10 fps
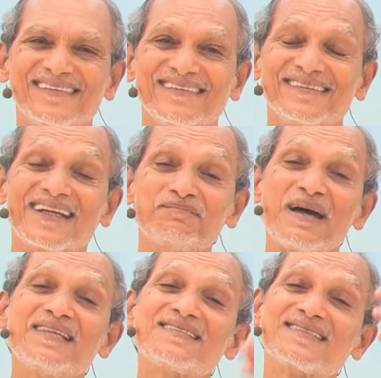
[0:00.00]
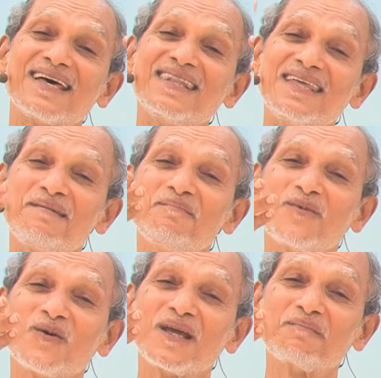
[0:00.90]
So that's my Sunday
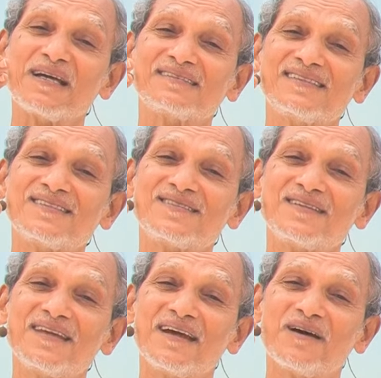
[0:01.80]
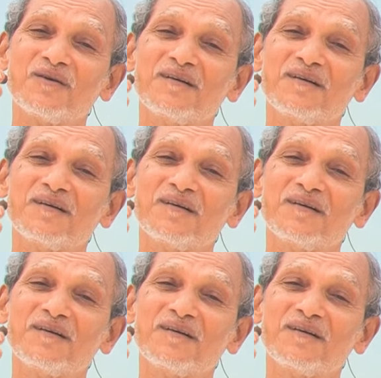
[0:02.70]
morning message to you.